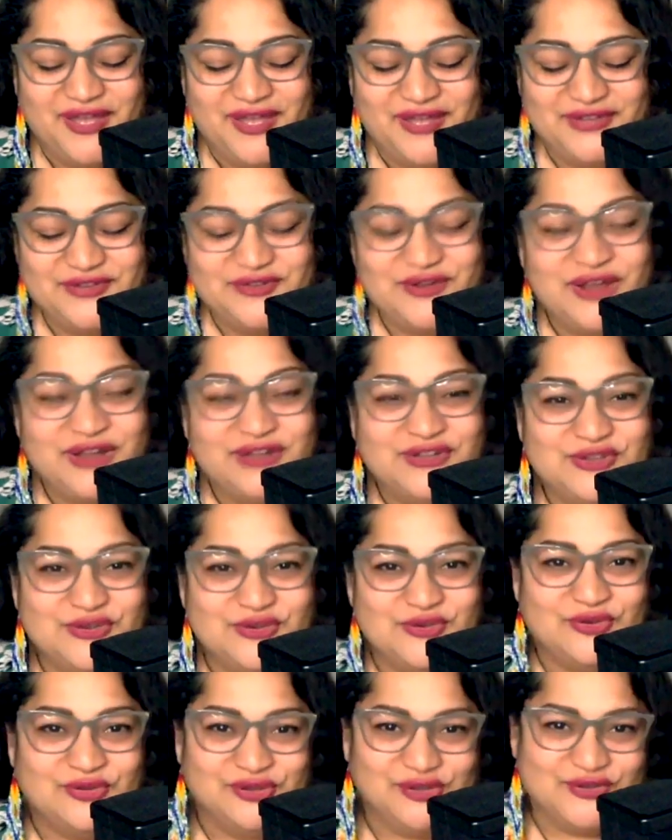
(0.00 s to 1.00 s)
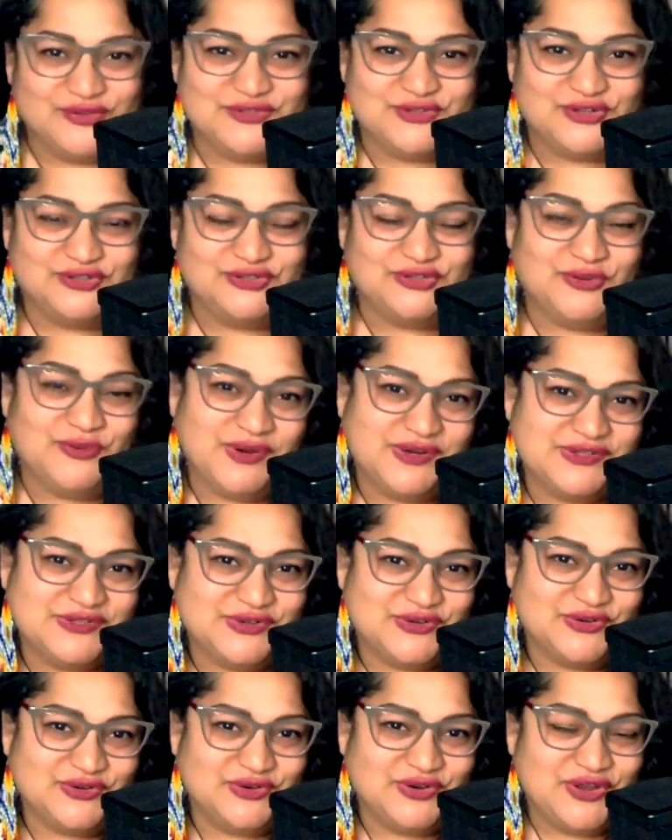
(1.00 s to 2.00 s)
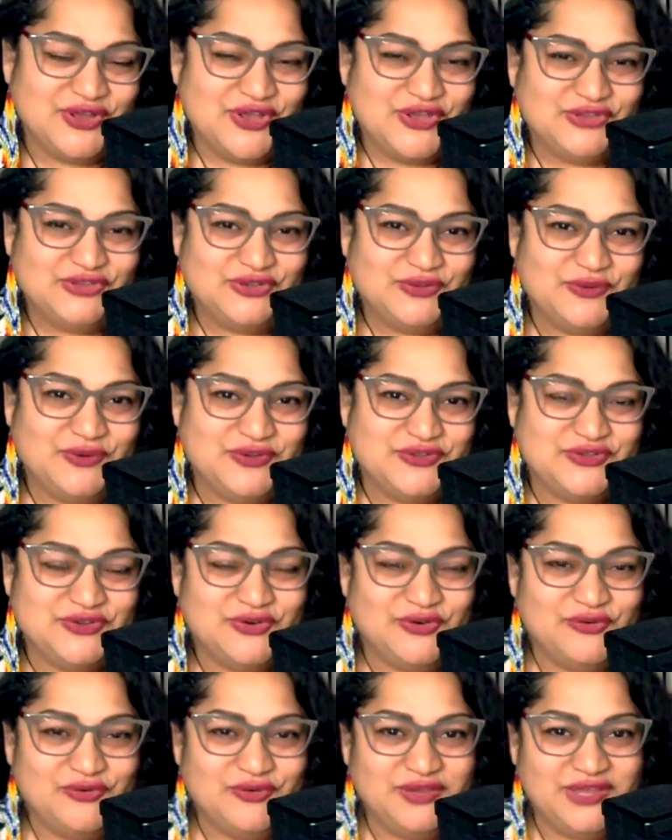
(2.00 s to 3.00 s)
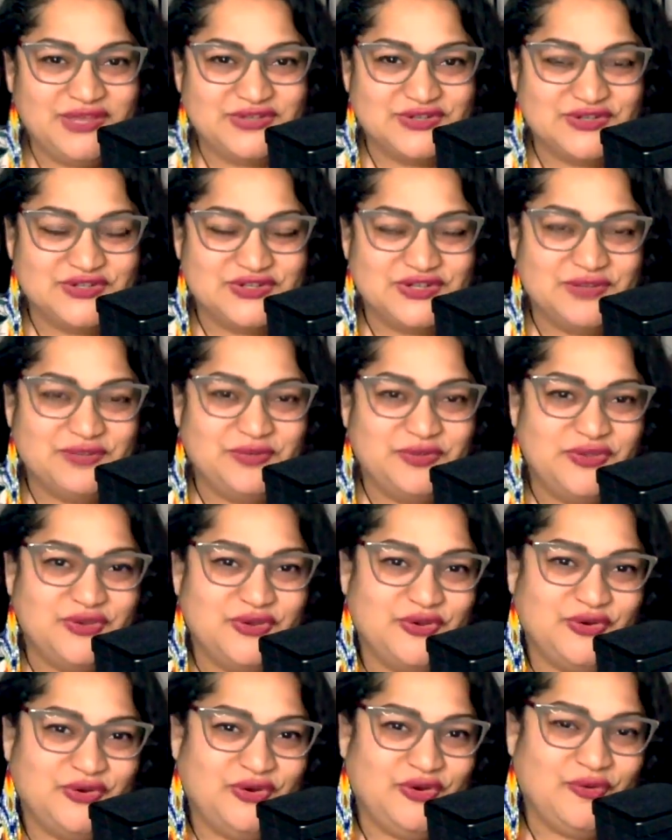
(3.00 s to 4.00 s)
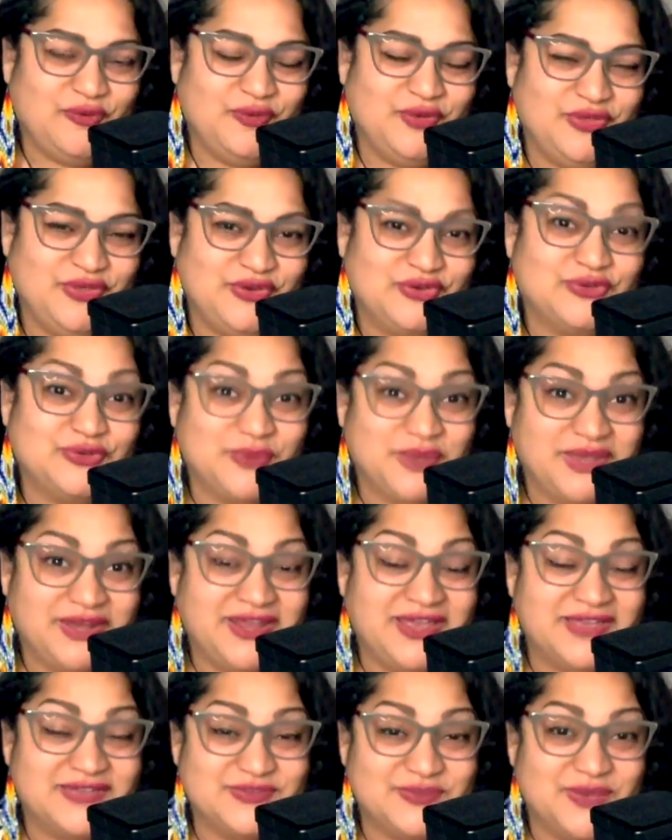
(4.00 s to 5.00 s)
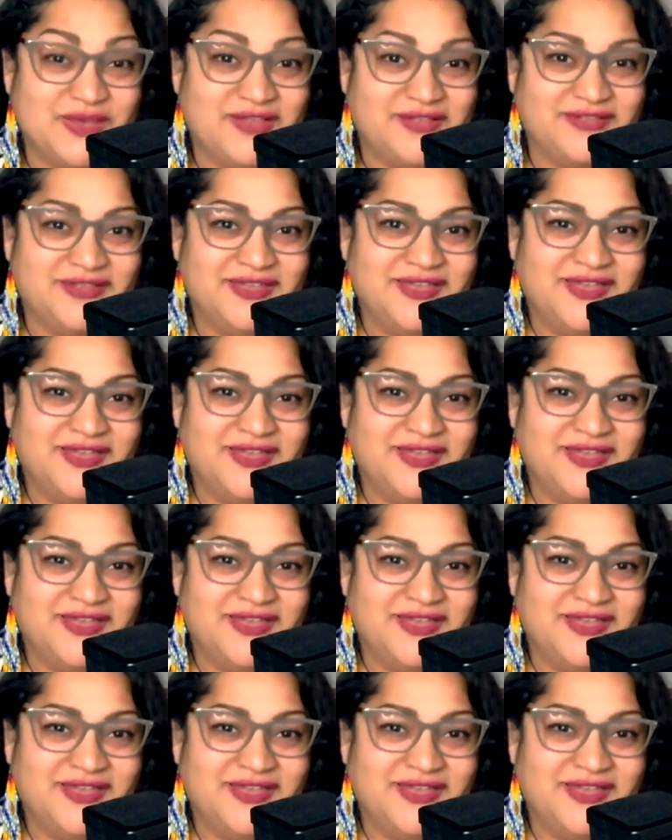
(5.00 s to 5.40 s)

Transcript: direct you closer towards your relationship with your twin as well.